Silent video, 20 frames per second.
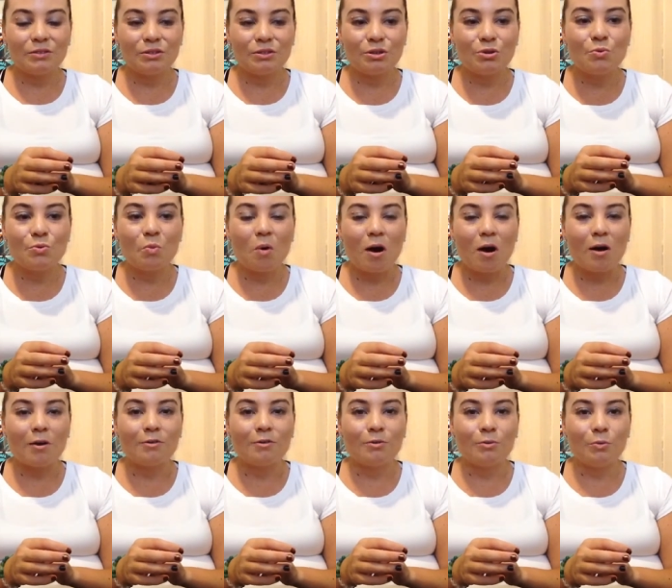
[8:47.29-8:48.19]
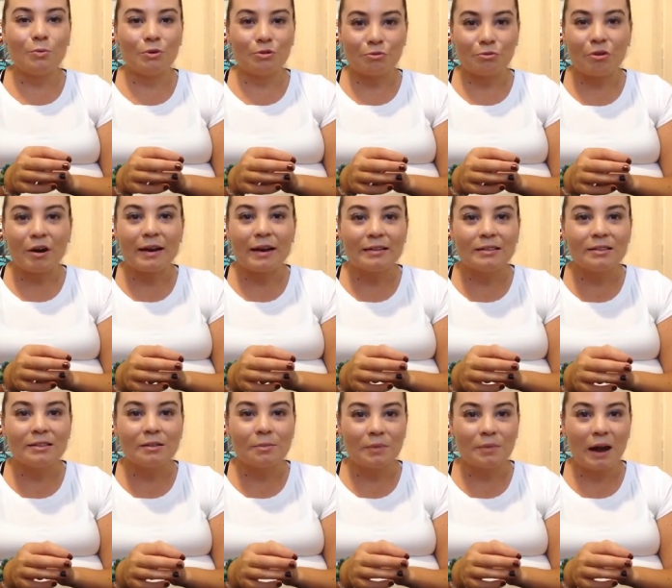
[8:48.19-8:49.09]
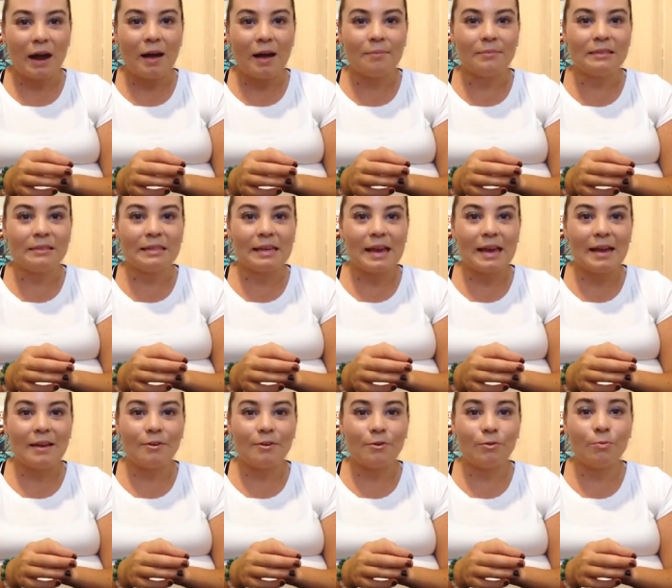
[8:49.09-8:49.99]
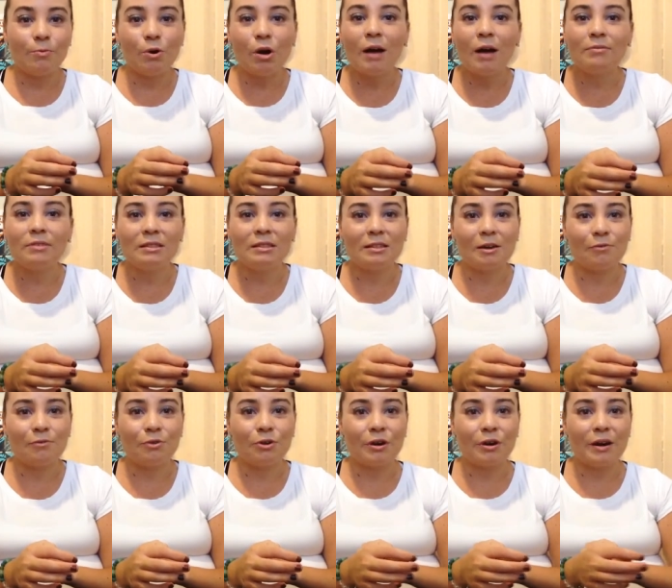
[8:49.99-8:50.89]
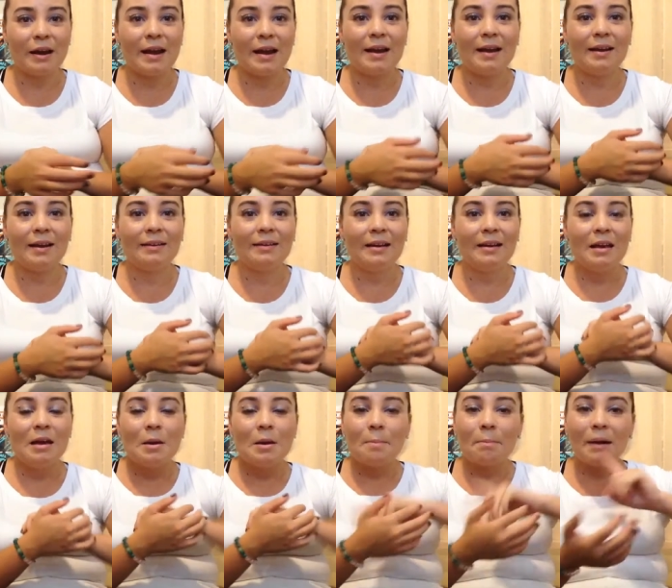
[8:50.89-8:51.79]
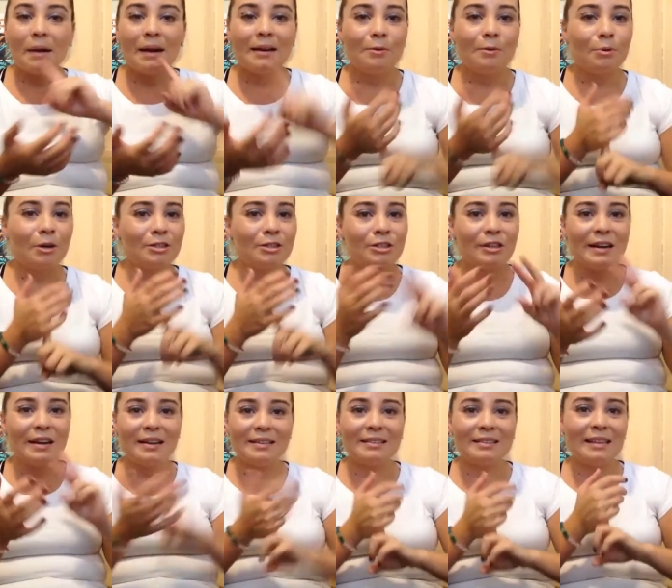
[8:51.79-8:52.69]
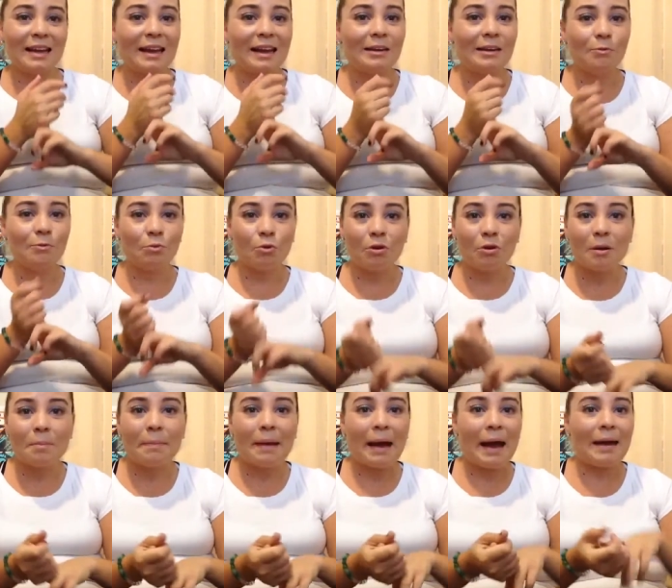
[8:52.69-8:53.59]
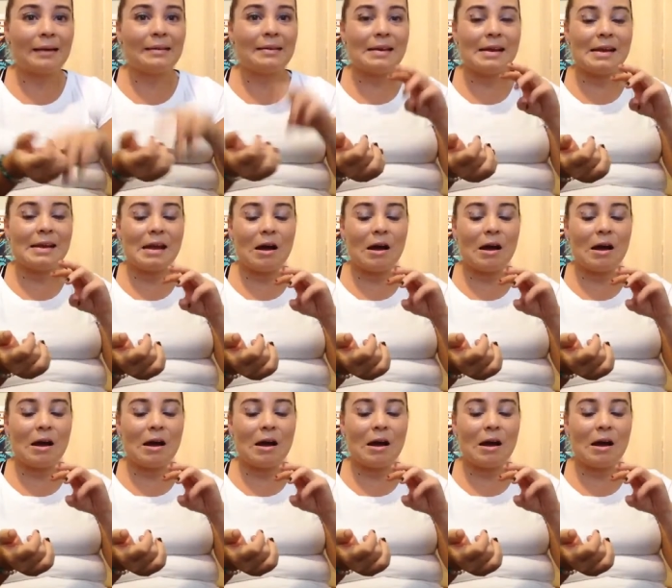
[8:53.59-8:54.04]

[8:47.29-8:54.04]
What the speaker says: to walk with Christ sometimes, and you will have to suffer, and my depression and anxiety will come back.